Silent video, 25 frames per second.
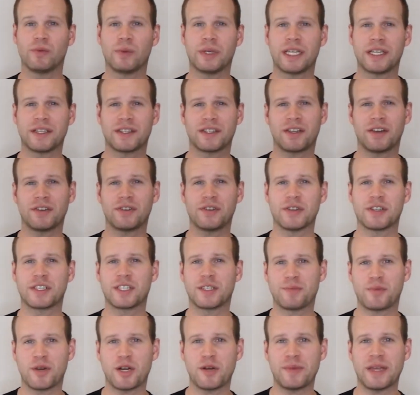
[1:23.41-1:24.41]
we can start to
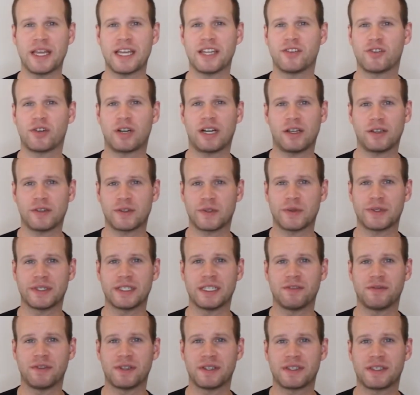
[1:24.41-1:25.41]
experiment and try all sorts
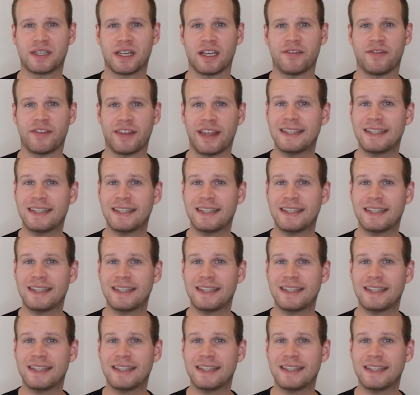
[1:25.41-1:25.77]
of different stuff.